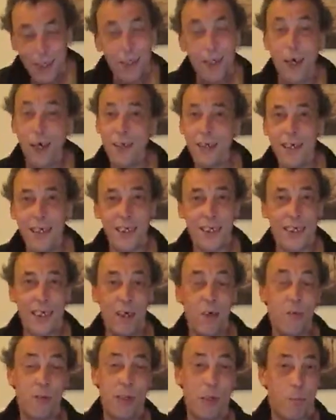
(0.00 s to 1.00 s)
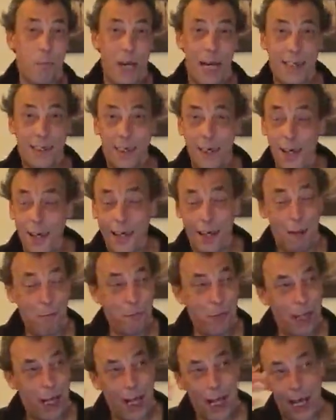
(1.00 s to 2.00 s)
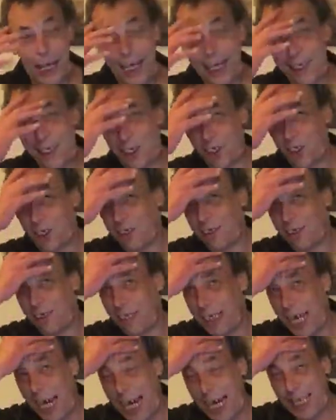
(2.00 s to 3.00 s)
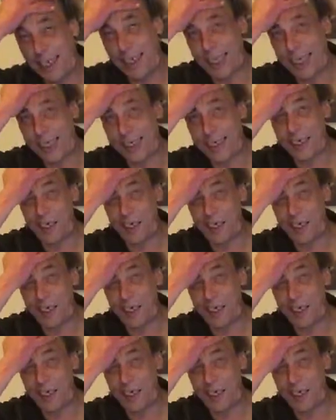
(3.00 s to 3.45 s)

not that silver's a bad colour. It's just that anything